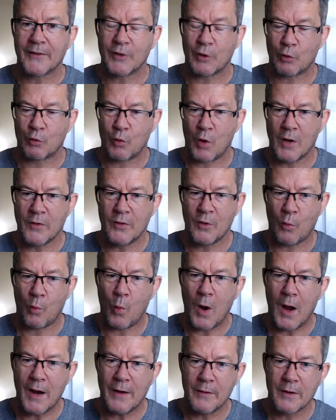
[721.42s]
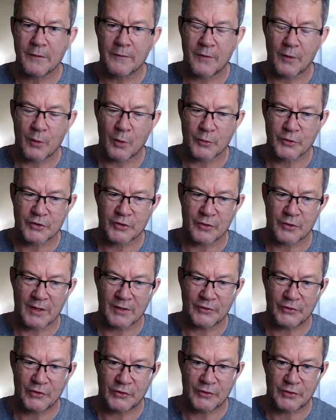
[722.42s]
run the wiring for those
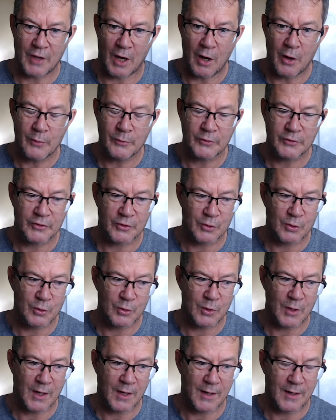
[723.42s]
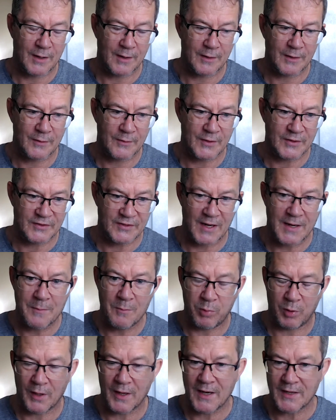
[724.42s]
strings down to the same
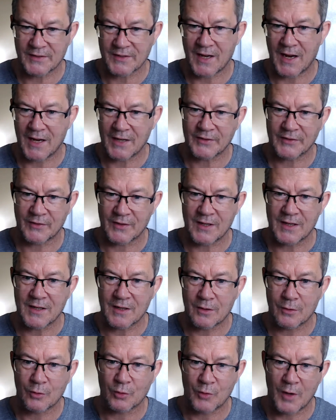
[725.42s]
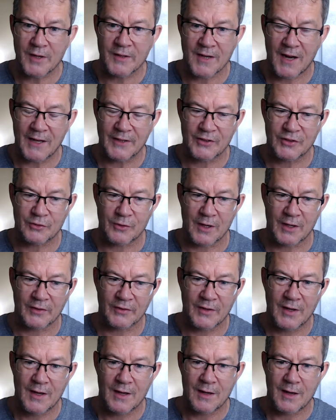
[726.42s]
place as the grid-tied
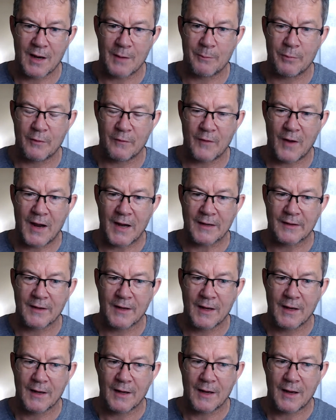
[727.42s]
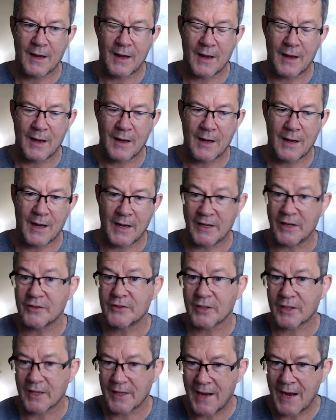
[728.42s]
strings and provide an
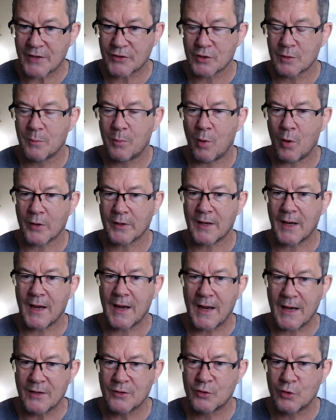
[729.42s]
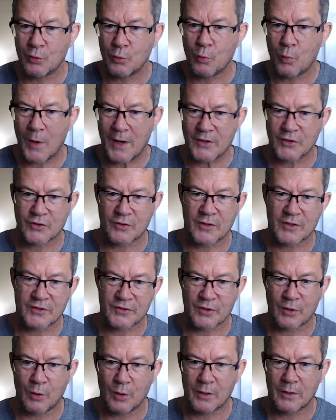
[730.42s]
interconnection point into which the
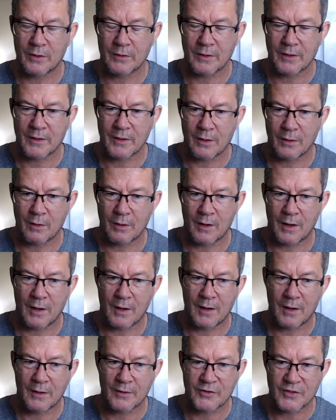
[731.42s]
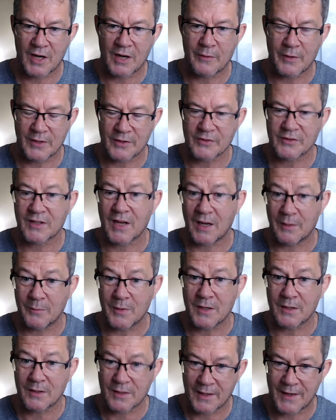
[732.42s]
solar generators can
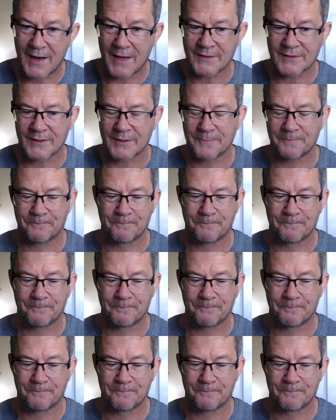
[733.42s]
be connected.